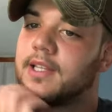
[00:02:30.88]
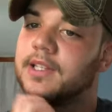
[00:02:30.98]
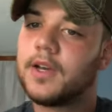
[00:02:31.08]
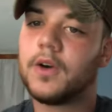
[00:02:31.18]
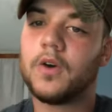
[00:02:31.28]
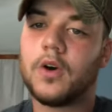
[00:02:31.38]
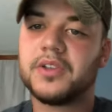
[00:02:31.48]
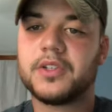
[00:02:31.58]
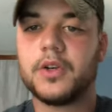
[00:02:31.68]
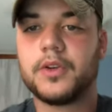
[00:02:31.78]
So
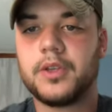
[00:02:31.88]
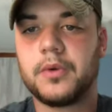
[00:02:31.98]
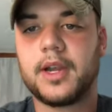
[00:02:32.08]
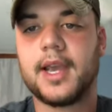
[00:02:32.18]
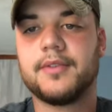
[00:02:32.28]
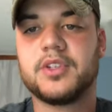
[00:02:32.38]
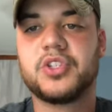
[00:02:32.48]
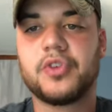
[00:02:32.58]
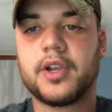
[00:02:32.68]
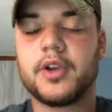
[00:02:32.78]
also you want to have a
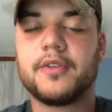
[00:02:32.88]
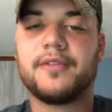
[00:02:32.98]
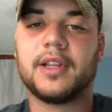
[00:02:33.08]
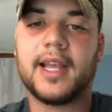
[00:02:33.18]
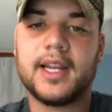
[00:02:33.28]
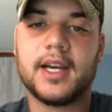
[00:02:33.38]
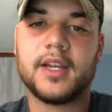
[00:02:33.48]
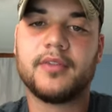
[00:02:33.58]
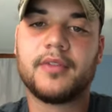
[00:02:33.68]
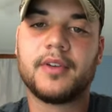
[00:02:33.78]
stringer, fillet
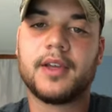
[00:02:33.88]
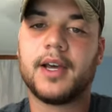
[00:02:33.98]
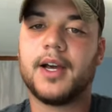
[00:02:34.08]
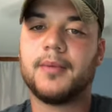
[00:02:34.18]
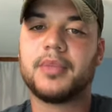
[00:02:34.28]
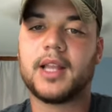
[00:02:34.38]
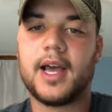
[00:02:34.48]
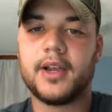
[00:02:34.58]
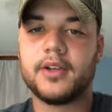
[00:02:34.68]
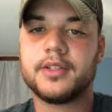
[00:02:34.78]
knife, uh,
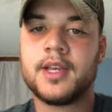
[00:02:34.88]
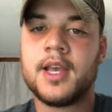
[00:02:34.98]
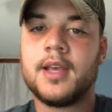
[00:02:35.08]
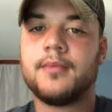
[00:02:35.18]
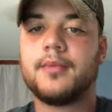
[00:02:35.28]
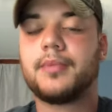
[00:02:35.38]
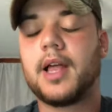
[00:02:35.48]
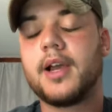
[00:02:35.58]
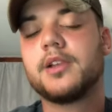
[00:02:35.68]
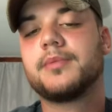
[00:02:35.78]
pliers,
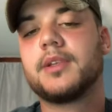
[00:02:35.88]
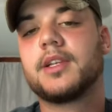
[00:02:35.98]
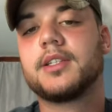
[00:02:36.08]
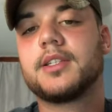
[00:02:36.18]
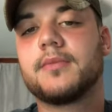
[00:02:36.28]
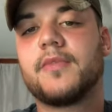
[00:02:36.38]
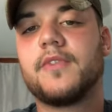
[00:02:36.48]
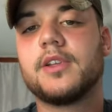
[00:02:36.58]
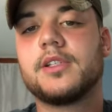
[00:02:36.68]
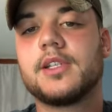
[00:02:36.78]
pliers because some
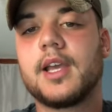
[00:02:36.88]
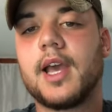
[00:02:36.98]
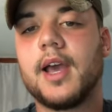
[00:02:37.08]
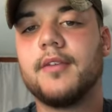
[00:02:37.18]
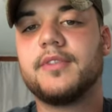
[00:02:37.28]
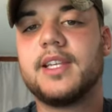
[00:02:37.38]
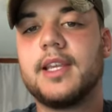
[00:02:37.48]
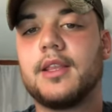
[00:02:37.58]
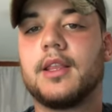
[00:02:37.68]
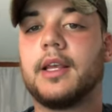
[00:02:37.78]
fish have
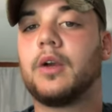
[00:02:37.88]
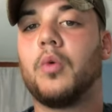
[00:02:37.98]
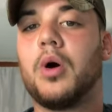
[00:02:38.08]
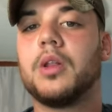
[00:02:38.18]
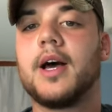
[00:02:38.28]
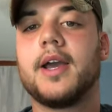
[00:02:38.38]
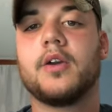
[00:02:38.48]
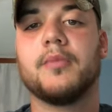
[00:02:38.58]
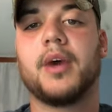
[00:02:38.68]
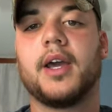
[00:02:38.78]
teeth like a
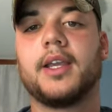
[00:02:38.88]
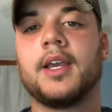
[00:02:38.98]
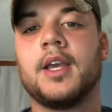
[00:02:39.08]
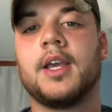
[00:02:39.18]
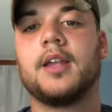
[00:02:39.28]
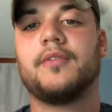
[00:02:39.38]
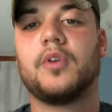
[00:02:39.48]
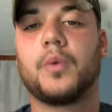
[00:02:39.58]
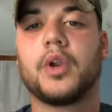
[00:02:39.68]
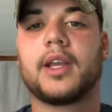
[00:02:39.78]
walleye or a pike. If
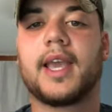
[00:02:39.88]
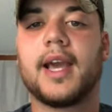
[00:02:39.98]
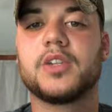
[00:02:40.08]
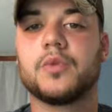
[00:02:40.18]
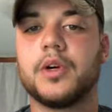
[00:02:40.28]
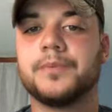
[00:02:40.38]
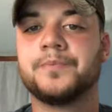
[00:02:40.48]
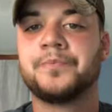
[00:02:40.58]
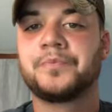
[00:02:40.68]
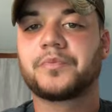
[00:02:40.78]
you were to catch one,
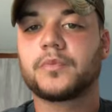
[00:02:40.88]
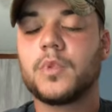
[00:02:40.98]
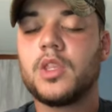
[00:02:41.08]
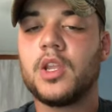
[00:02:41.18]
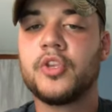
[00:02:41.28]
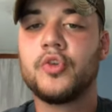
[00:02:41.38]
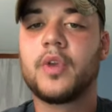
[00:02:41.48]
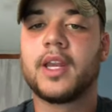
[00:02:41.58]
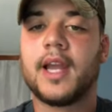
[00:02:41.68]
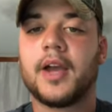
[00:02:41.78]
you
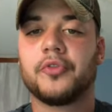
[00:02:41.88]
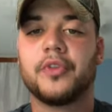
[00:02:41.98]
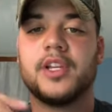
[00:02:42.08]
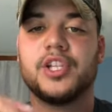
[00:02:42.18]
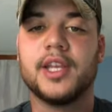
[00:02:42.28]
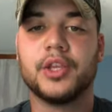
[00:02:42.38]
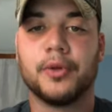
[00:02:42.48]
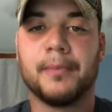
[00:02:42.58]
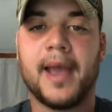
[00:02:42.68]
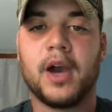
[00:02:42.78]
cannot reach in
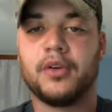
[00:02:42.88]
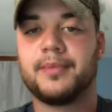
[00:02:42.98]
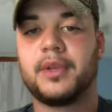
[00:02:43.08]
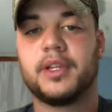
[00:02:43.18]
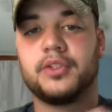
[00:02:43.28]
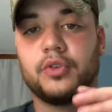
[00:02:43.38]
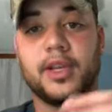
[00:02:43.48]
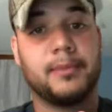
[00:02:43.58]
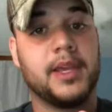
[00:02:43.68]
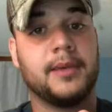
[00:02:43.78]
their mouth because you'll
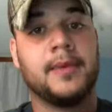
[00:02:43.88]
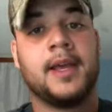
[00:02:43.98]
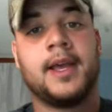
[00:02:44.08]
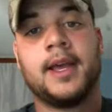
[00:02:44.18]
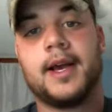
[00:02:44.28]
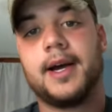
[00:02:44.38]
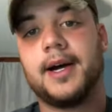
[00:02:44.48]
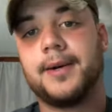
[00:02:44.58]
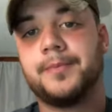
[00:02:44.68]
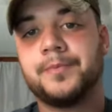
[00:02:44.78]
get bit.
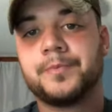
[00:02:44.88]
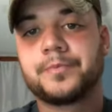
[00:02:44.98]
Um,